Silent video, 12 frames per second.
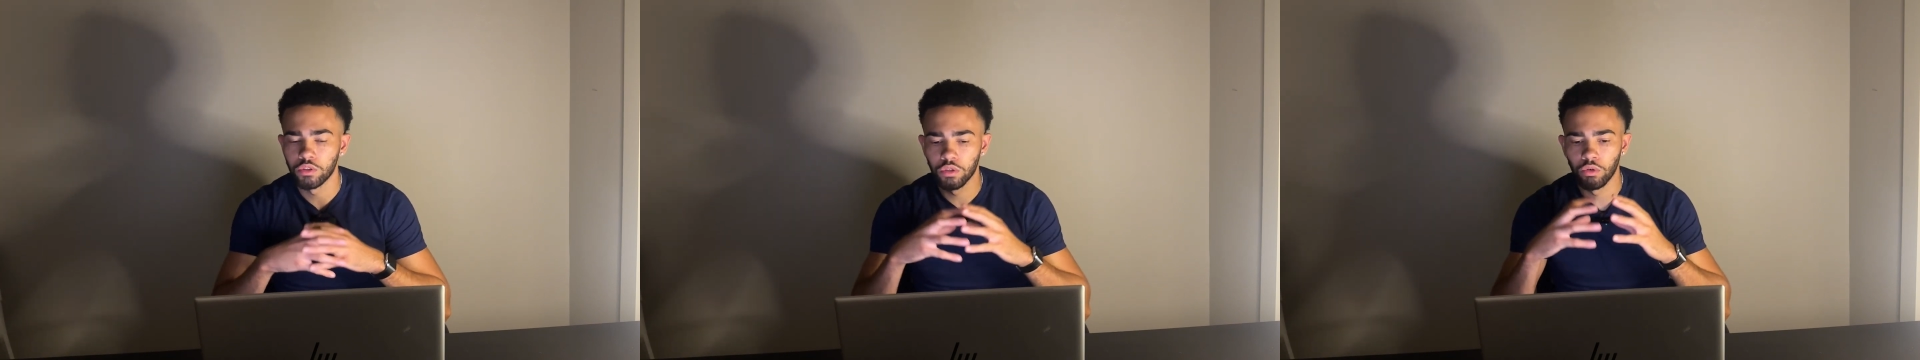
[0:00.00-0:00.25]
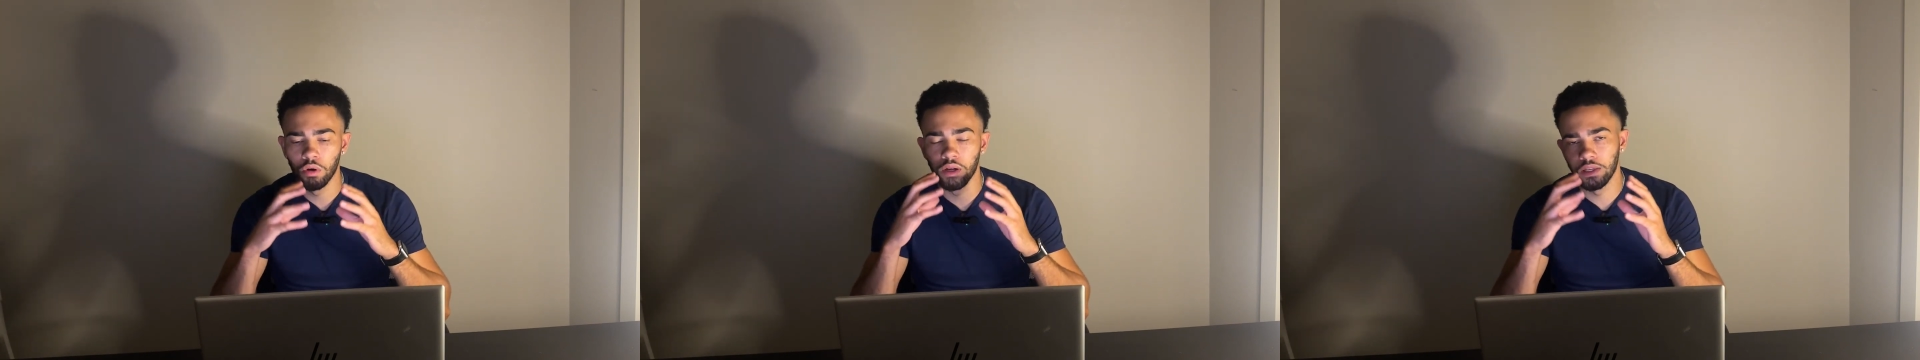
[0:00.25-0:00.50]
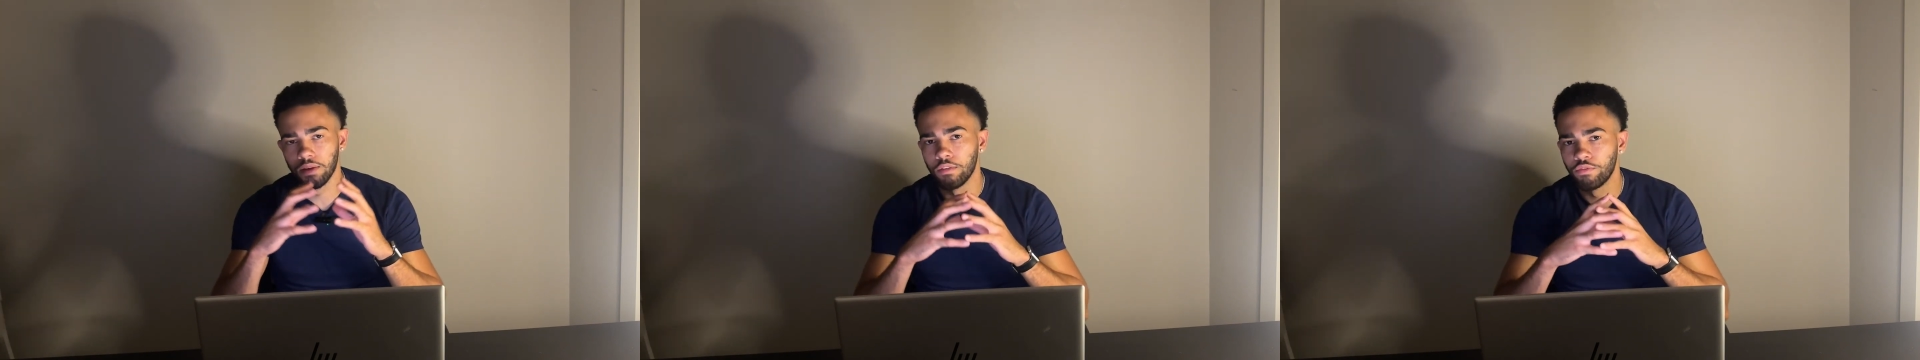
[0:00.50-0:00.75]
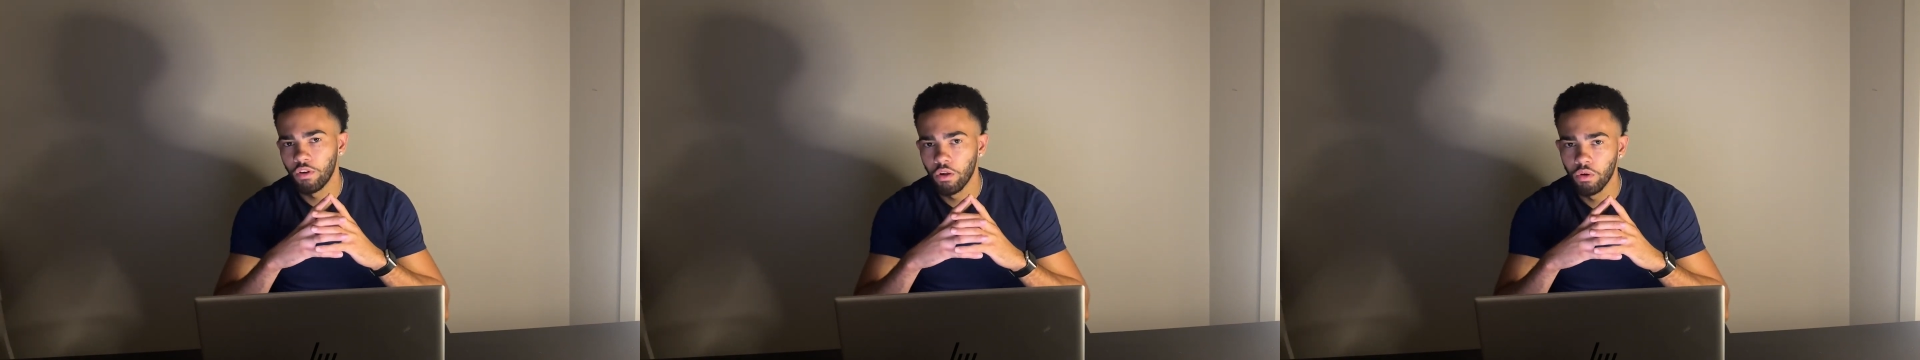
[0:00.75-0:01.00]
So again,
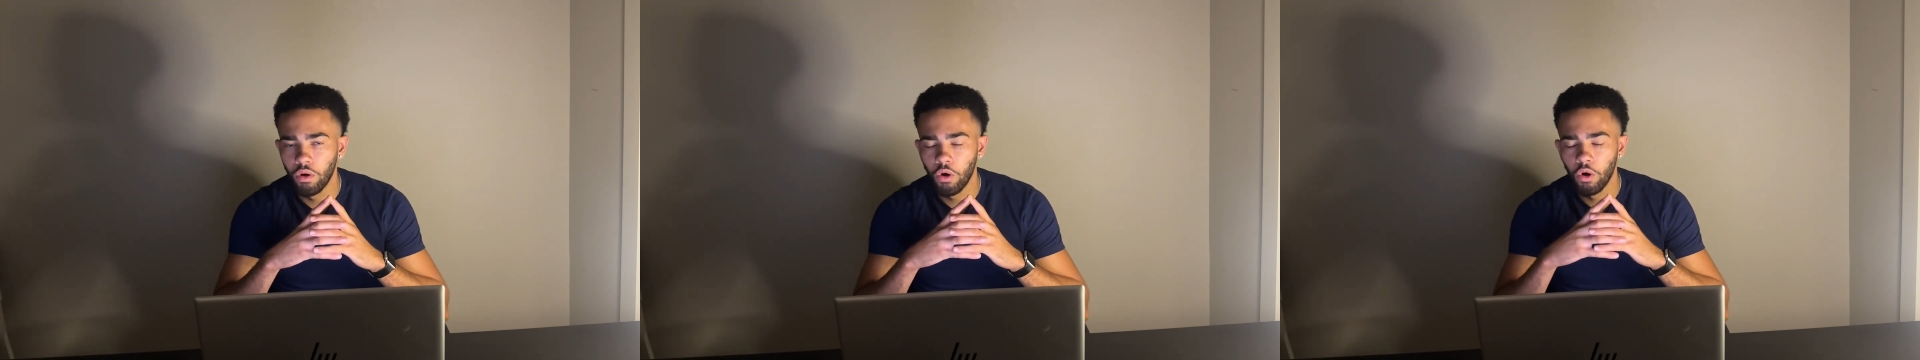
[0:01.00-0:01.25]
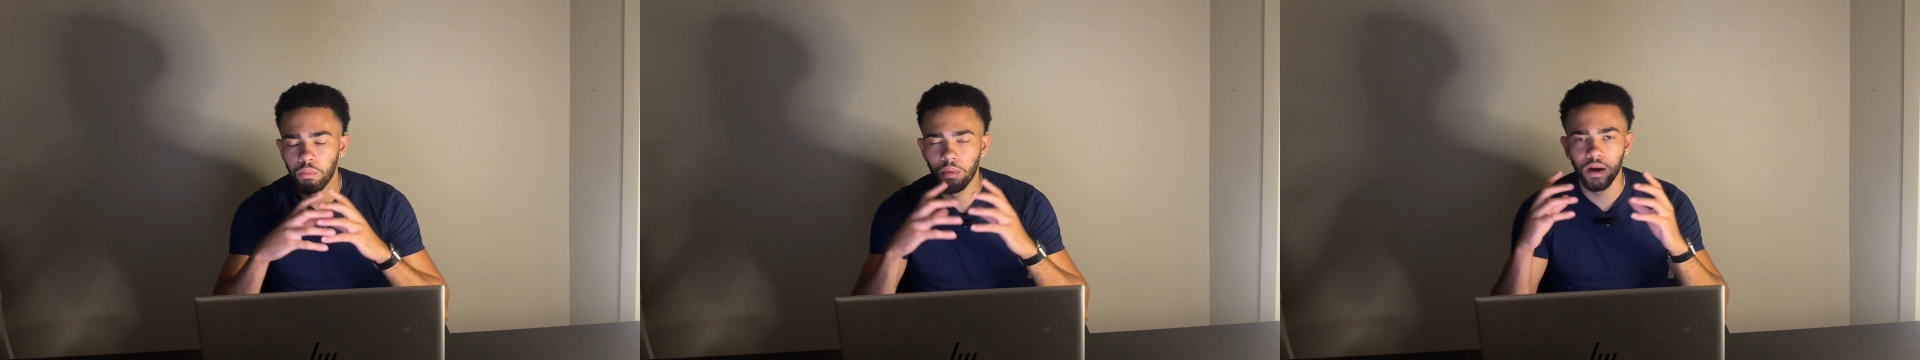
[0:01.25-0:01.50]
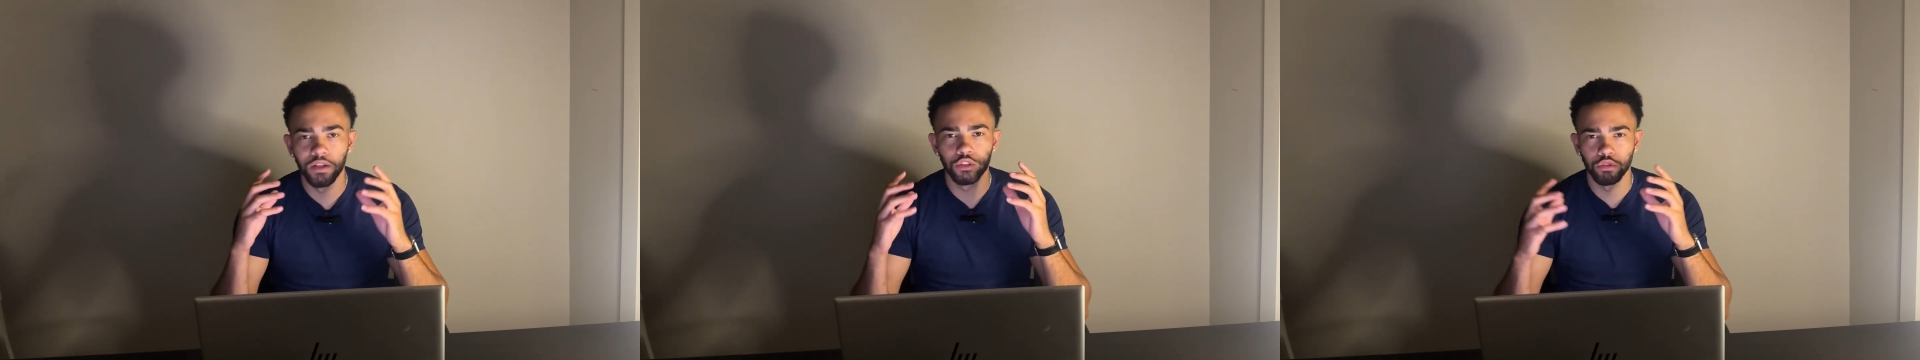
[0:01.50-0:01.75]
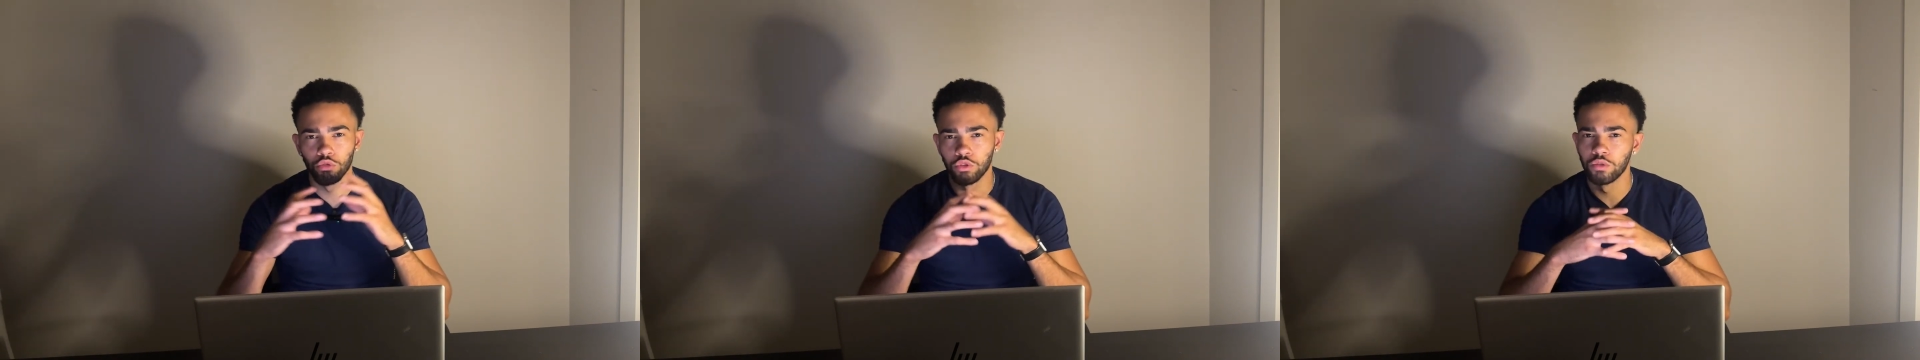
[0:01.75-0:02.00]
follow all my
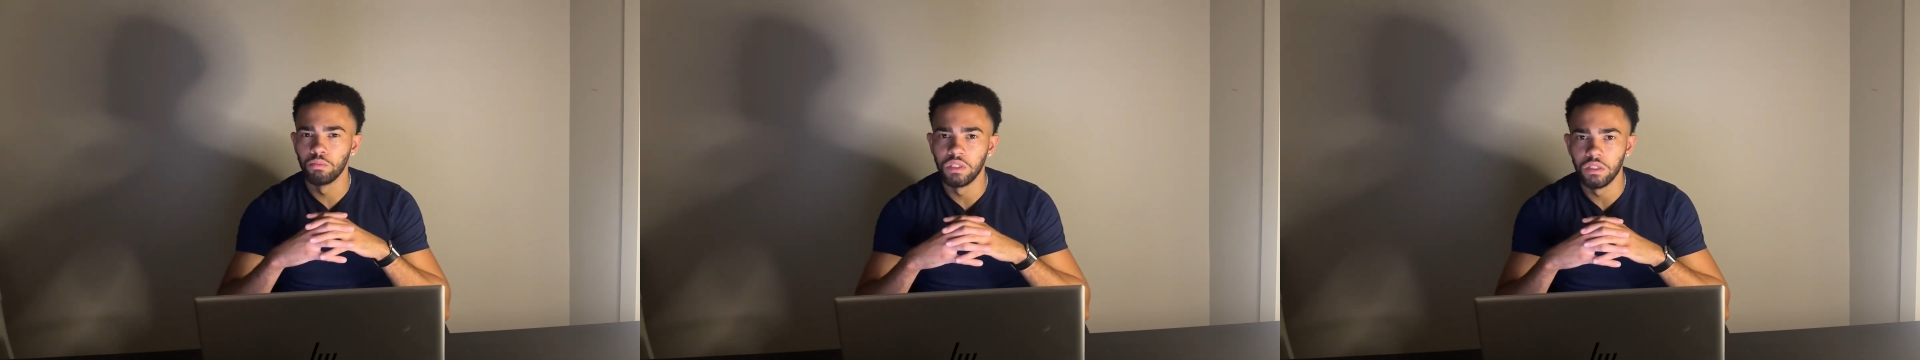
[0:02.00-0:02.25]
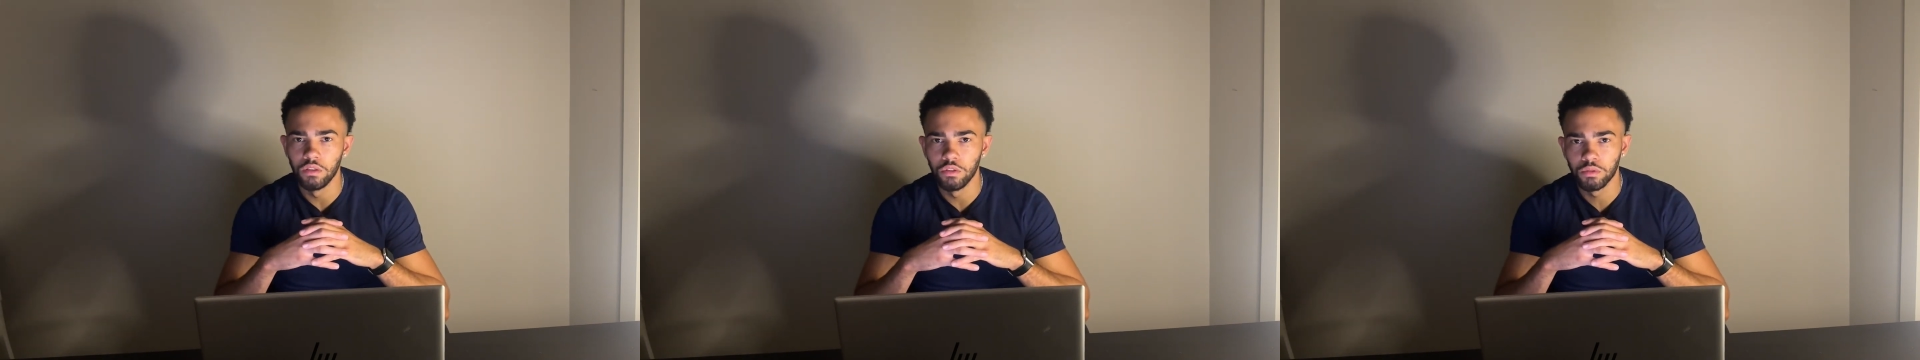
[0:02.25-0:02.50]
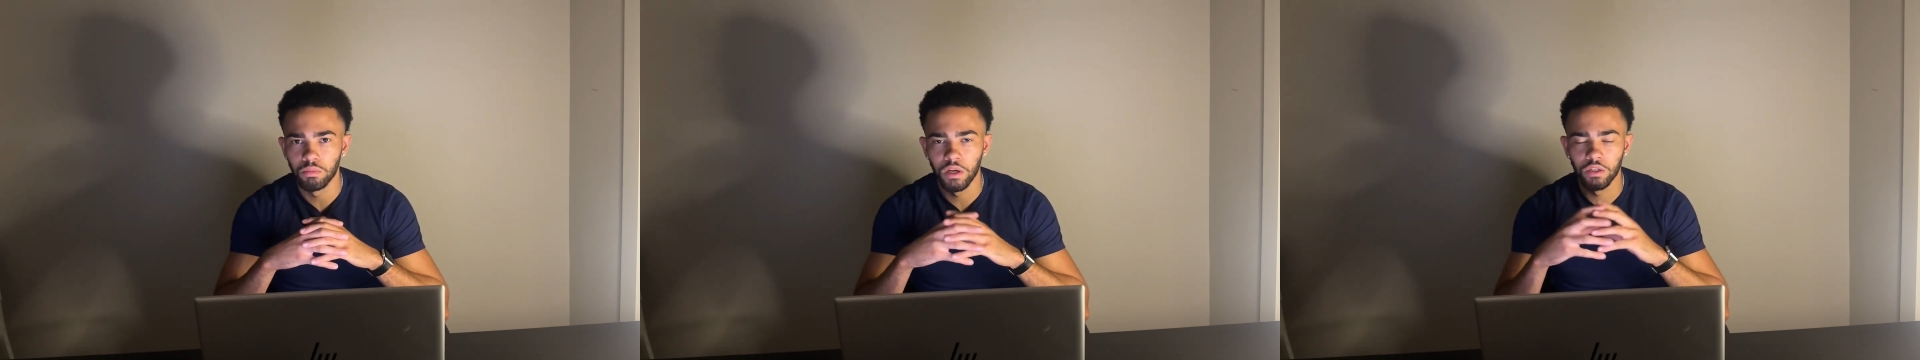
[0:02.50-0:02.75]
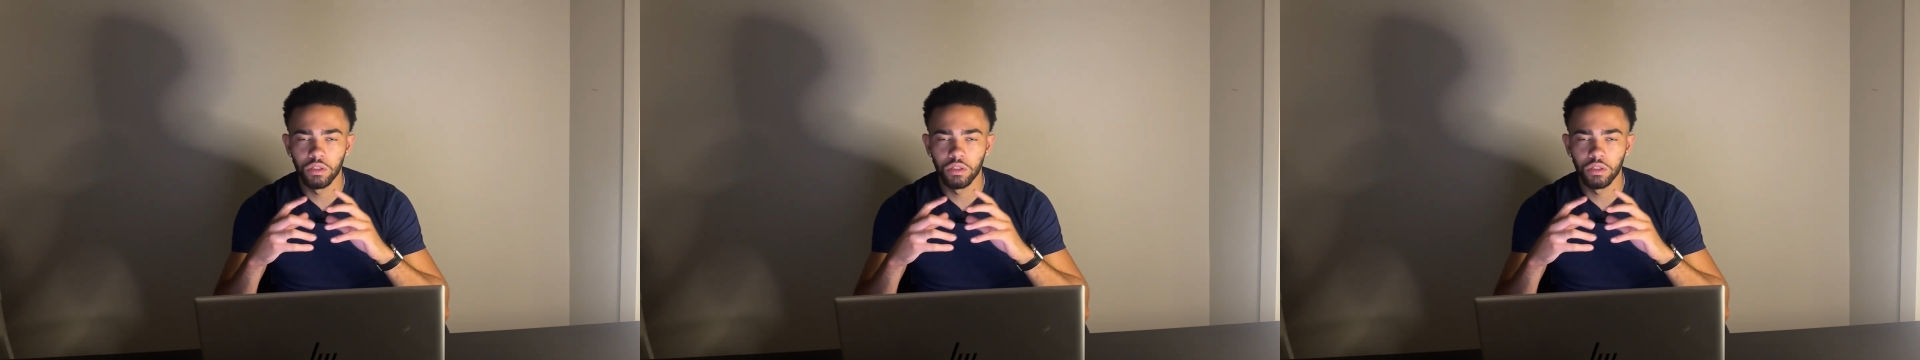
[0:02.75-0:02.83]
social medias, my